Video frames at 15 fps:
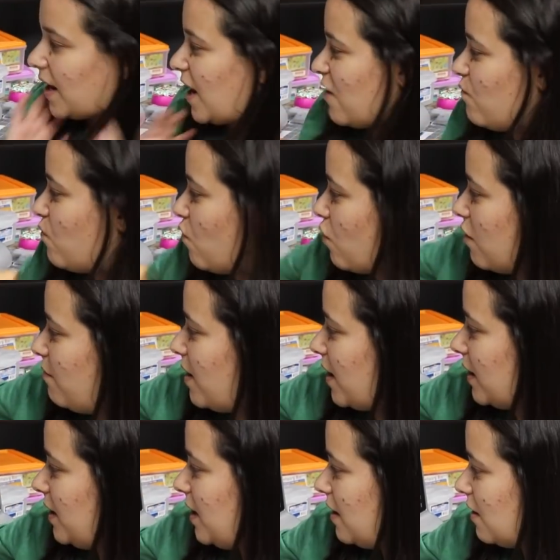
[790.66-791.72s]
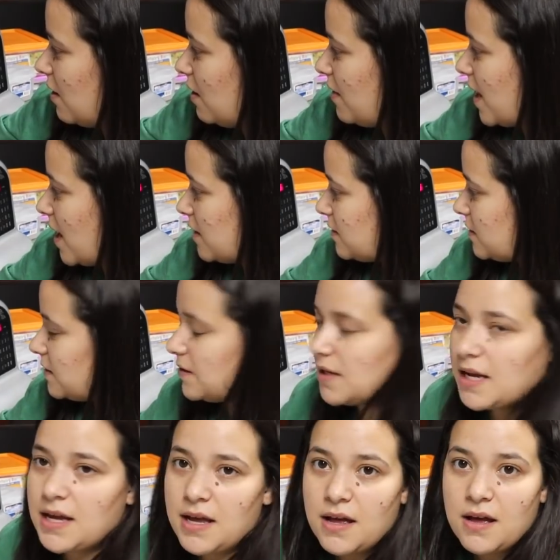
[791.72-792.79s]
I have more back here
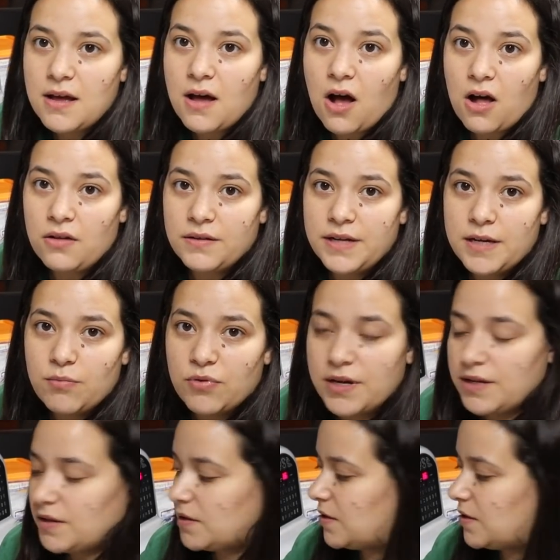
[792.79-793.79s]
that's holiday print.